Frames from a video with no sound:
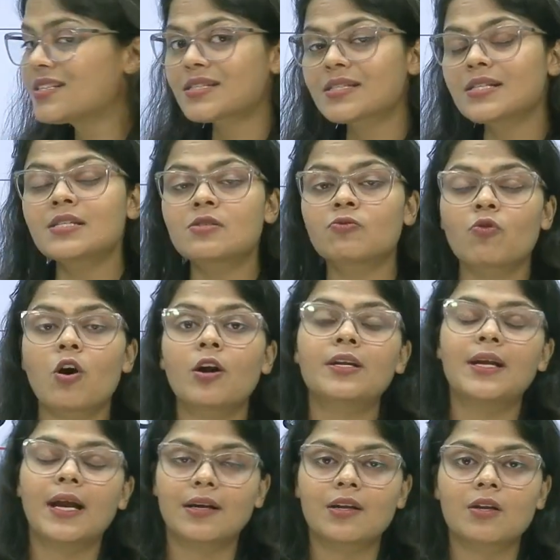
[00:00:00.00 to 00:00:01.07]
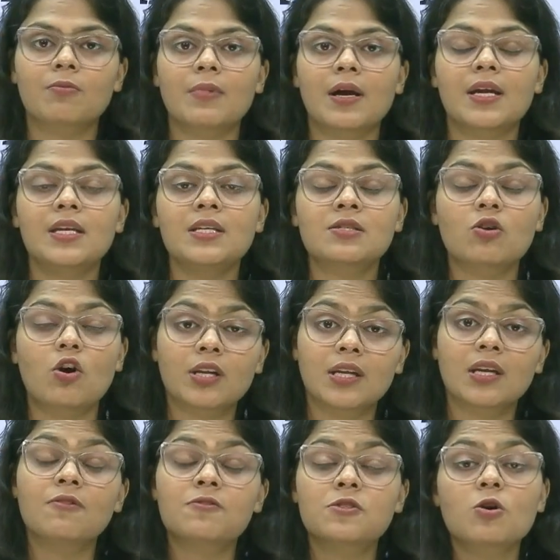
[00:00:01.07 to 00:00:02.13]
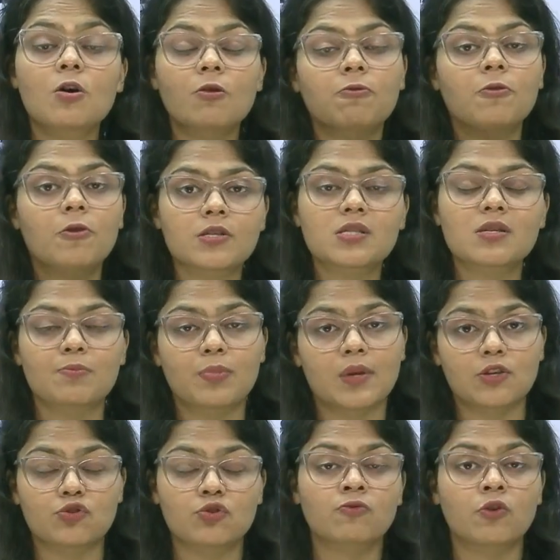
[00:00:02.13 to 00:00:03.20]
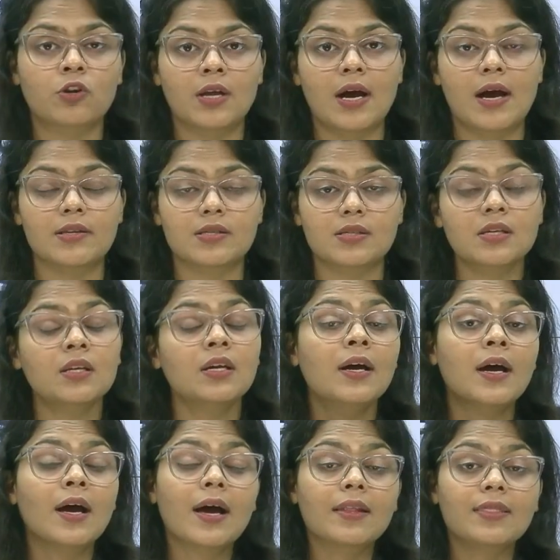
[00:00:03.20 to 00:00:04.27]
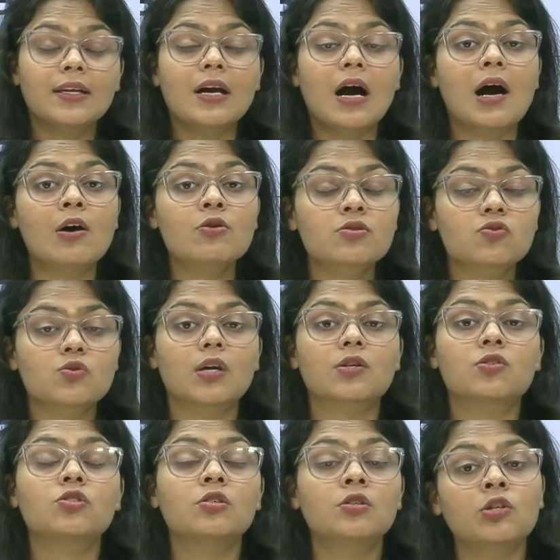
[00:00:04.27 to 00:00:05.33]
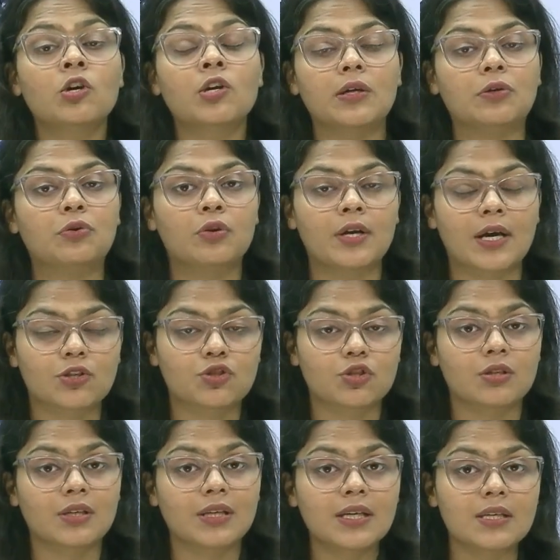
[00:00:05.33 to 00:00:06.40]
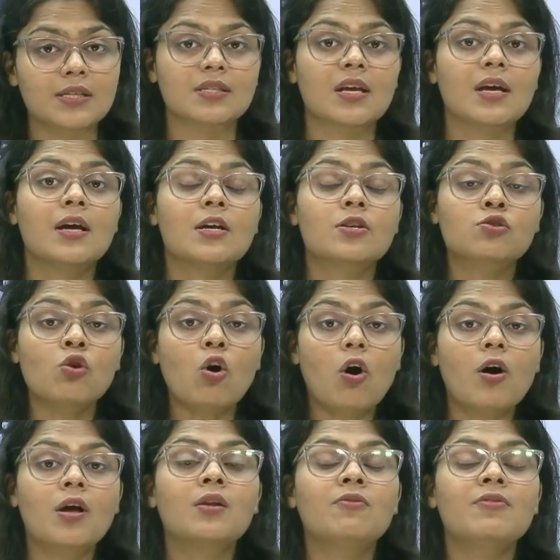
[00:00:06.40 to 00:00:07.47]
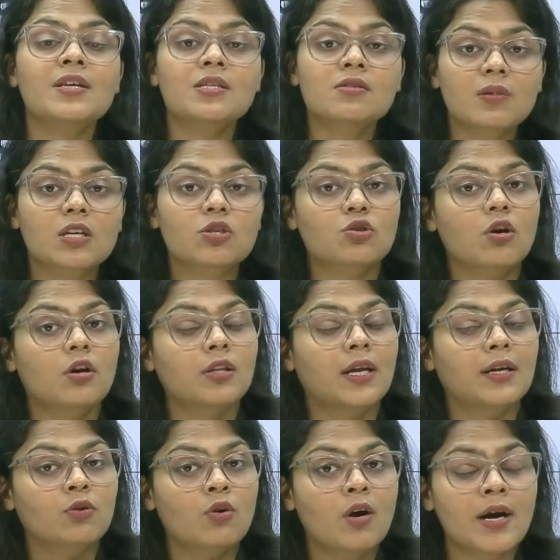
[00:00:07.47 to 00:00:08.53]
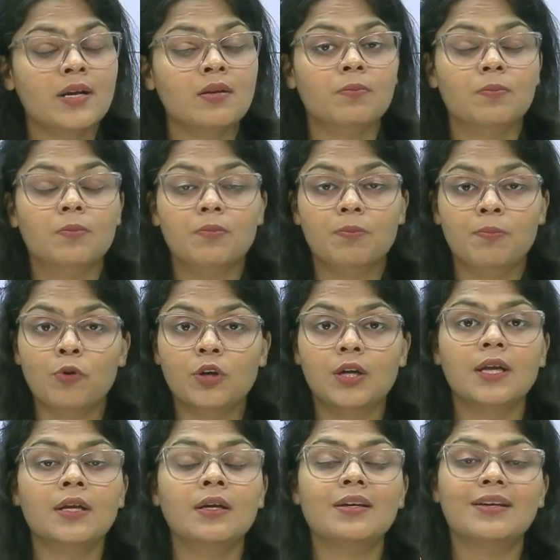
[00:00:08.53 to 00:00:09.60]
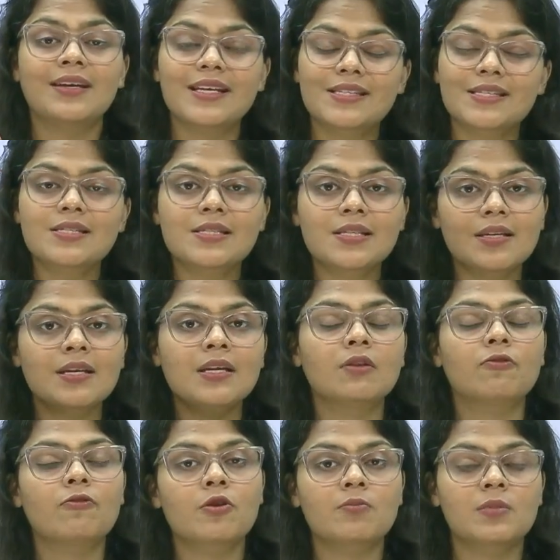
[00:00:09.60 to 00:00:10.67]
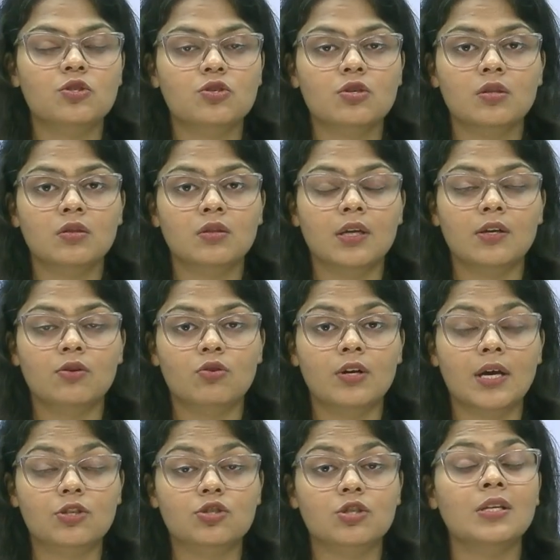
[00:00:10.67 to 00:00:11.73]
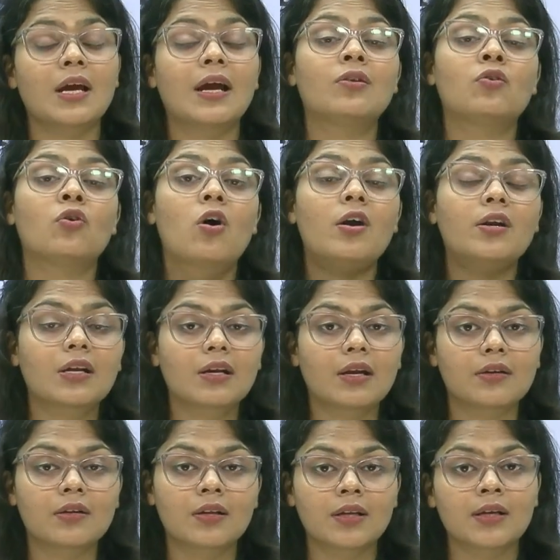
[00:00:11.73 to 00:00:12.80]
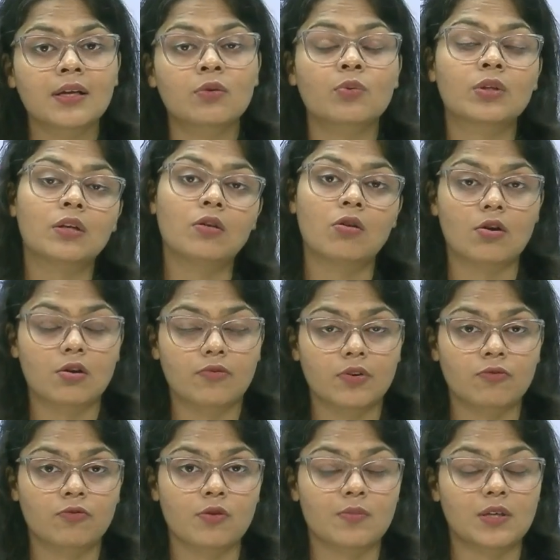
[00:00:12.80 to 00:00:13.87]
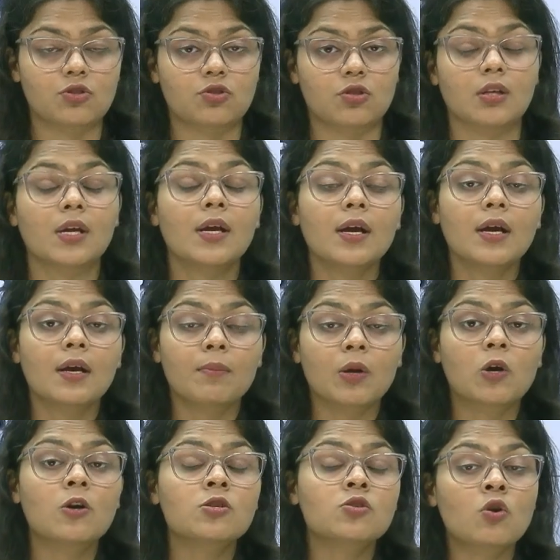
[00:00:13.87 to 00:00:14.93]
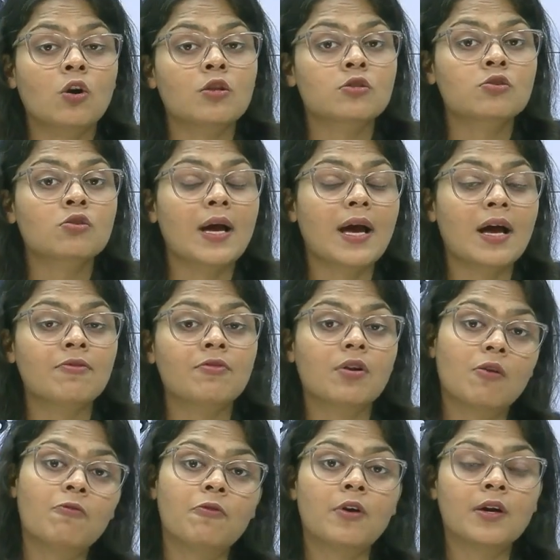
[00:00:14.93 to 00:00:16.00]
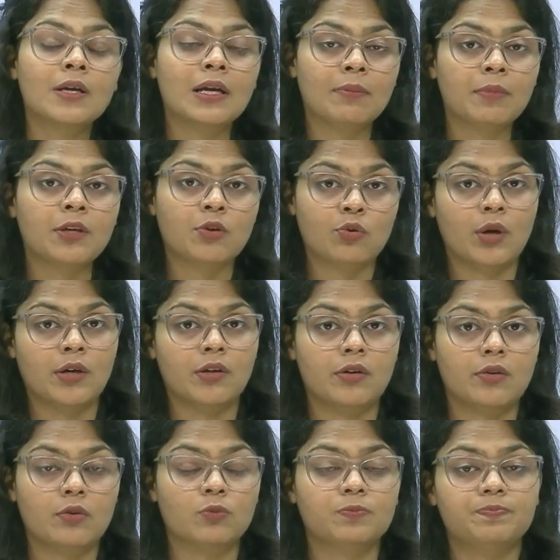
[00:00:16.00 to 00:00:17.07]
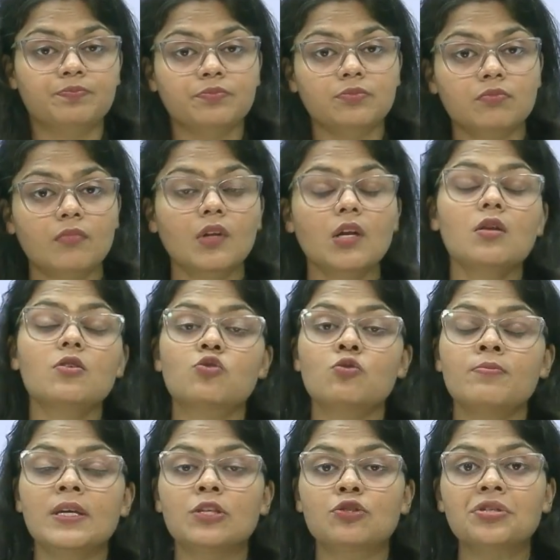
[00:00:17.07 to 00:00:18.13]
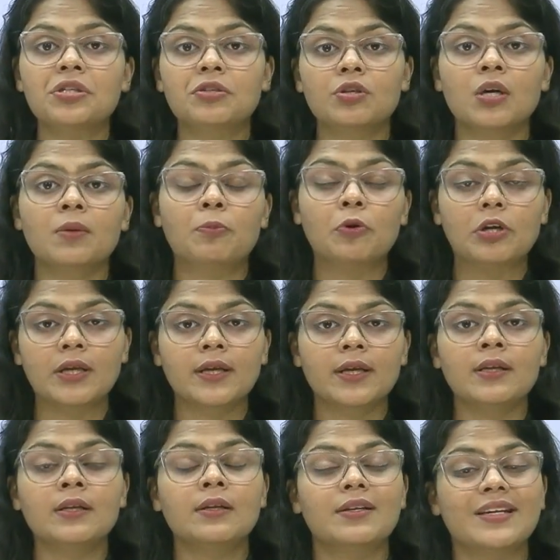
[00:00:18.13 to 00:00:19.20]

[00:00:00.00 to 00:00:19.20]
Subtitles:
this is what determines or gives your first impression for the answer, that how structured your introduction is. So always make sure that you are putting necessary information in the introduction and not cluttering it with a lot of information, because you also have a word limit to adhere to. So make sure that you are putting in